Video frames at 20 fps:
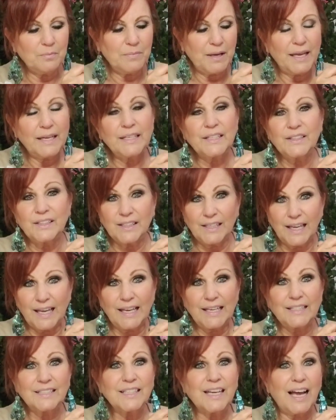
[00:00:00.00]
man in the
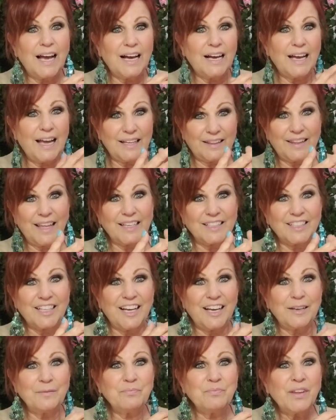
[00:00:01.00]
land uh, at that
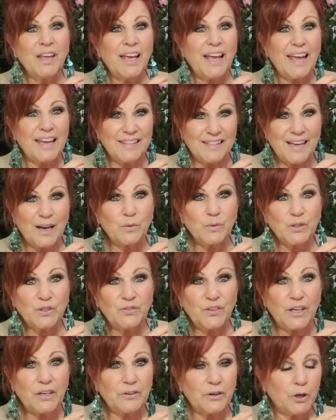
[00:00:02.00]
time, and that was
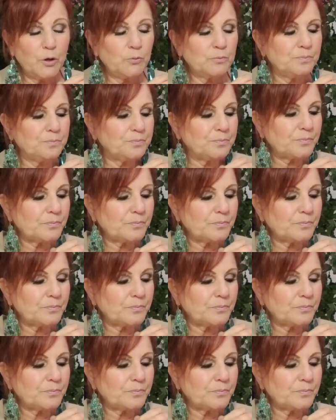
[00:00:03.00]
Pharaoh.